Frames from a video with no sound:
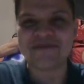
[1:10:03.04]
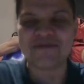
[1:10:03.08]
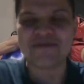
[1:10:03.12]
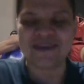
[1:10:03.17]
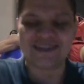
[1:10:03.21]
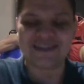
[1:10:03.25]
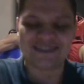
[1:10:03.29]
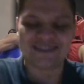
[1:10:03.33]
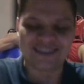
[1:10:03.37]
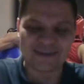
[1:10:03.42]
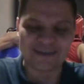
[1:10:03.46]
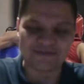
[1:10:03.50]

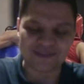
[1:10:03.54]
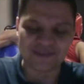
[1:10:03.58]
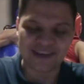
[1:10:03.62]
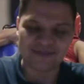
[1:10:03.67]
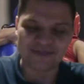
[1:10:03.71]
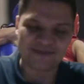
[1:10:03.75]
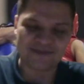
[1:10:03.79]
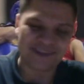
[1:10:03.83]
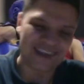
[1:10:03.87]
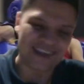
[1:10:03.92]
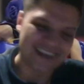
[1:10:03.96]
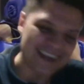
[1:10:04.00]
and
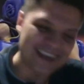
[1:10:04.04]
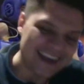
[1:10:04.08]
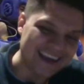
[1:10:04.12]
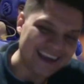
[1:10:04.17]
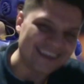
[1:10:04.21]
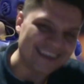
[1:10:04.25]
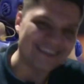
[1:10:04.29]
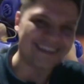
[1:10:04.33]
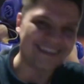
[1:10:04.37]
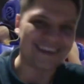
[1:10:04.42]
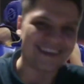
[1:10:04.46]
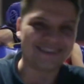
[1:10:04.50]
sometimes they
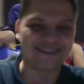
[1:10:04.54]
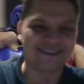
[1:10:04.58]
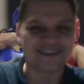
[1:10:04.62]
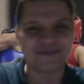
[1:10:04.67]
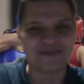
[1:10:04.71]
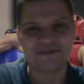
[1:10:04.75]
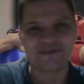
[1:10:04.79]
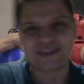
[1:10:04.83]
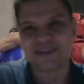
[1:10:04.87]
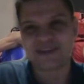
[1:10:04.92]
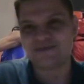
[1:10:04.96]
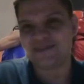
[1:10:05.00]
can, and
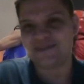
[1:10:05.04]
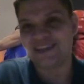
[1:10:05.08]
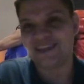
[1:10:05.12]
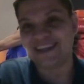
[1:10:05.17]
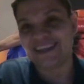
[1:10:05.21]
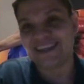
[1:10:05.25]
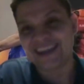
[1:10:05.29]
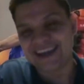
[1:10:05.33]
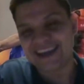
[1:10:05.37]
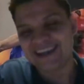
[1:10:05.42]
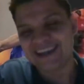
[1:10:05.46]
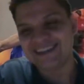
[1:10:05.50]
sometimes they
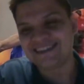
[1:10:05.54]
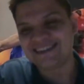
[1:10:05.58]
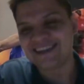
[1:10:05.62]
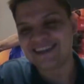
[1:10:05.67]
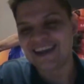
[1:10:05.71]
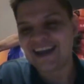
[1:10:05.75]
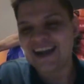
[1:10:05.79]
can't.